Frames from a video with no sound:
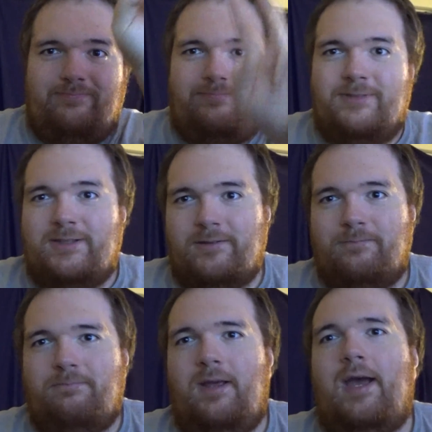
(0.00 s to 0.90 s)

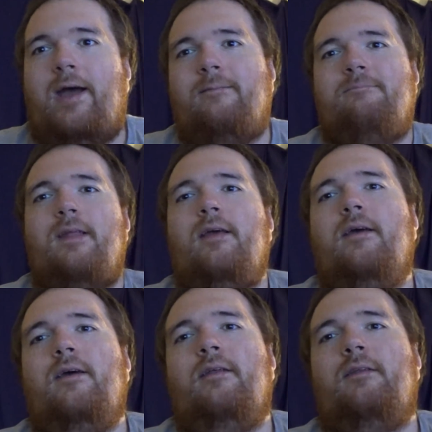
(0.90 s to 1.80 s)
So, yeah.
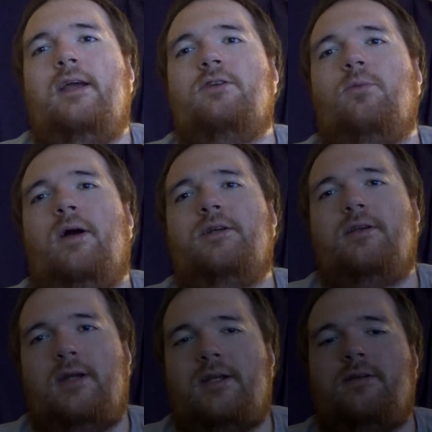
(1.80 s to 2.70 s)
Thanks for
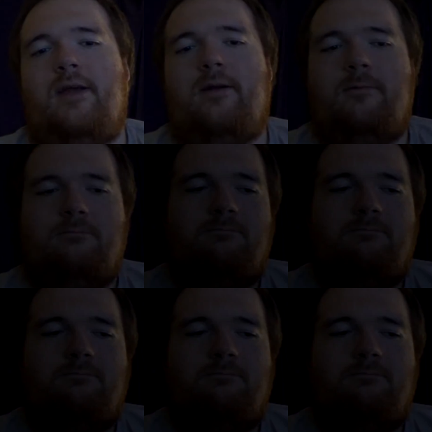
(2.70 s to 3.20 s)
watching. Catch you later.